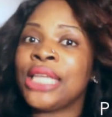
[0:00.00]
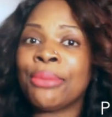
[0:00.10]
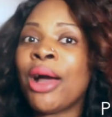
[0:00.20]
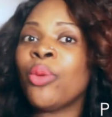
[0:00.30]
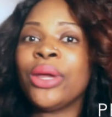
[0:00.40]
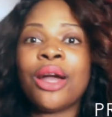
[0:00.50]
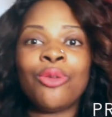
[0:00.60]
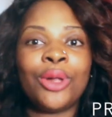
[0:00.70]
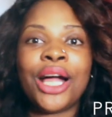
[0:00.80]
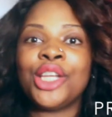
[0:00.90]
take my wig
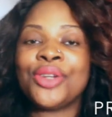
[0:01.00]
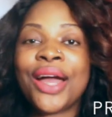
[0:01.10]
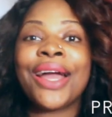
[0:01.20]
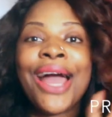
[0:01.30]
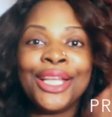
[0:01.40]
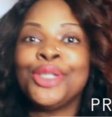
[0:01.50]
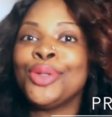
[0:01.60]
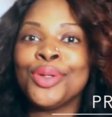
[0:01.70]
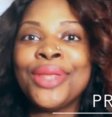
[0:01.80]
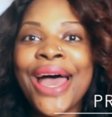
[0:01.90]
off while I dry. I
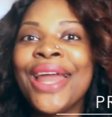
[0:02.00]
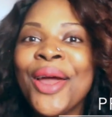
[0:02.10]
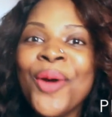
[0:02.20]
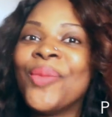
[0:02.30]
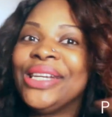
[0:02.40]
do do that